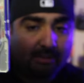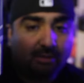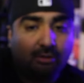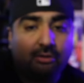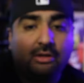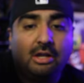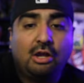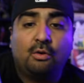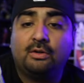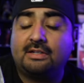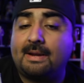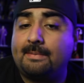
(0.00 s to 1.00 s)
code,
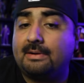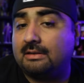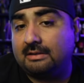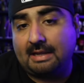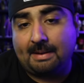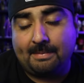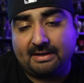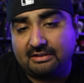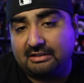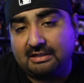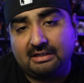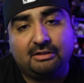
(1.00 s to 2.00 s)
which I'm
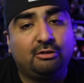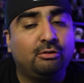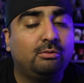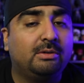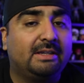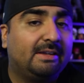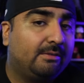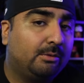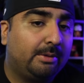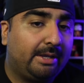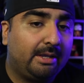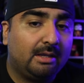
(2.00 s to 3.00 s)
actually going to do a
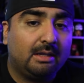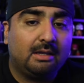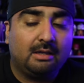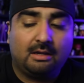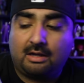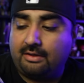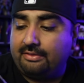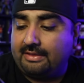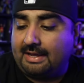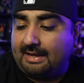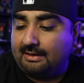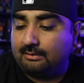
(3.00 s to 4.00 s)
giveaway on
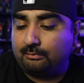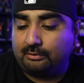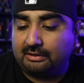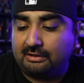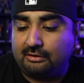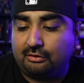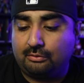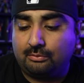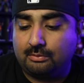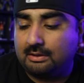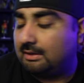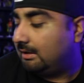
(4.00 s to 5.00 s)
that. We're going to
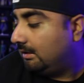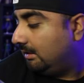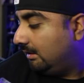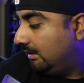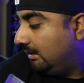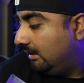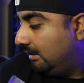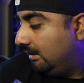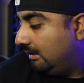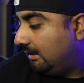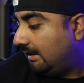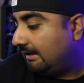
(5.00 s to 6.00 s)
do,
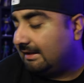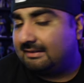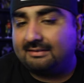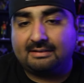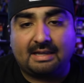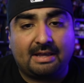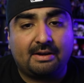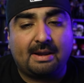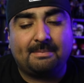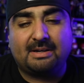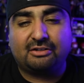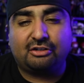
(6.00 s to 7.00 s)
I guess,
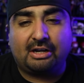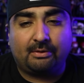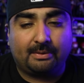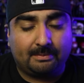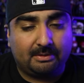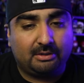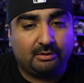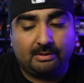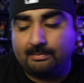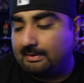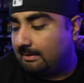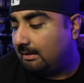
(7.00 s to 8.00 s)
I'm not sure how we're going to do
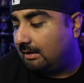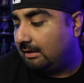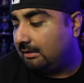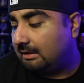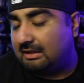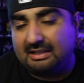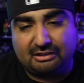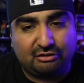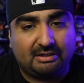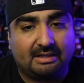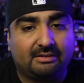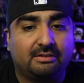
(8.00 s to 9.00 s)
it, but I'll let
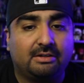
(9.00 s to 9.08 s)
you guys